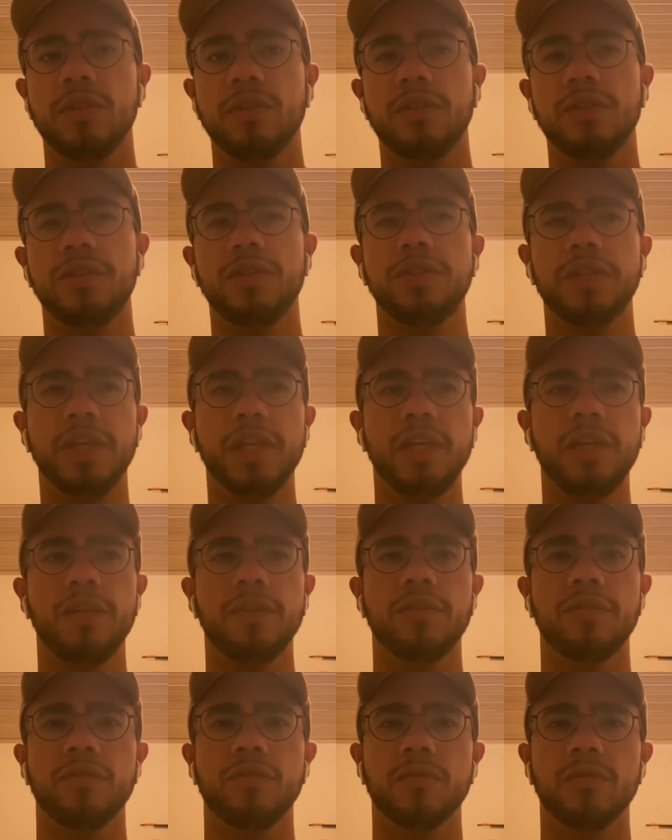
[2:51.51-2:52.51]

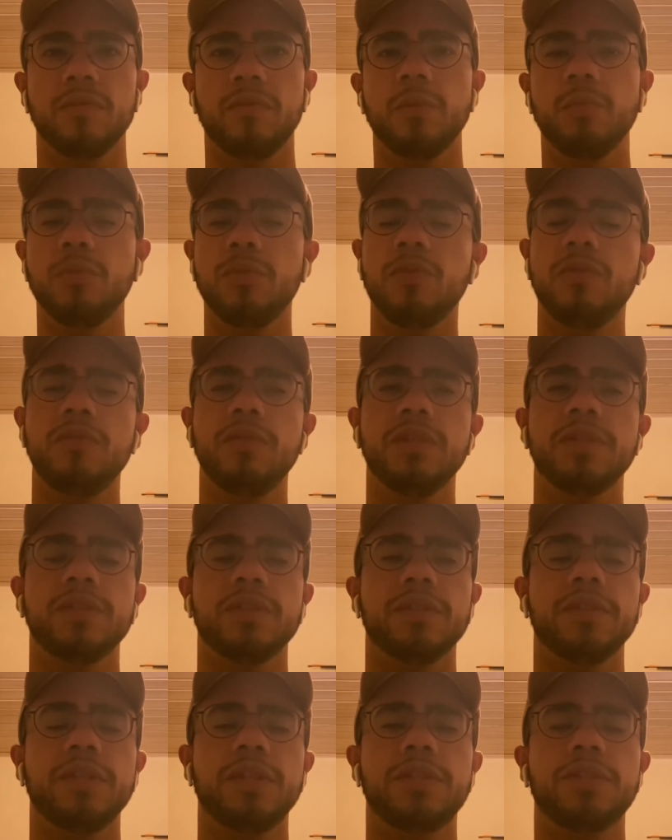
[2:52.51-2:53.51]
change or remove this
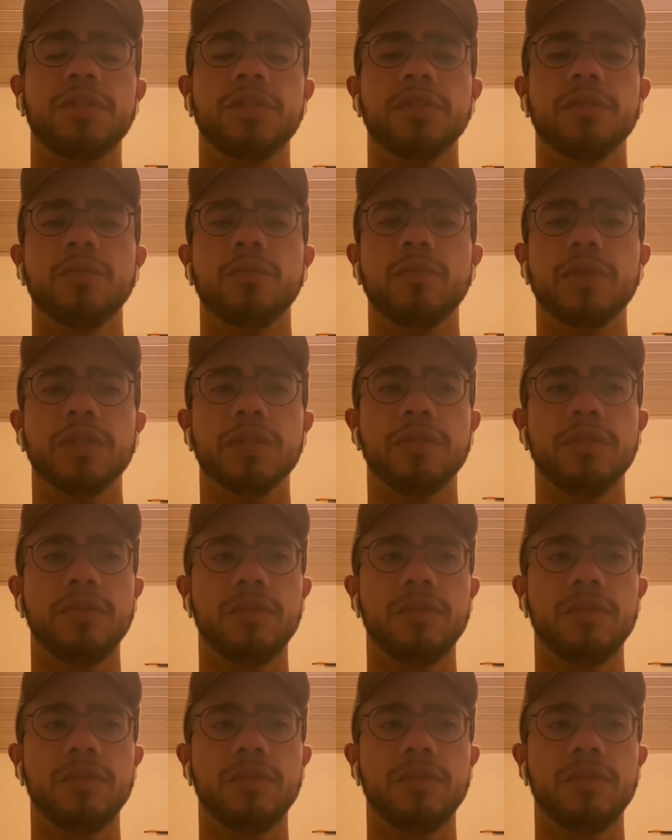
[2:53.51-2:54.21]
addiction when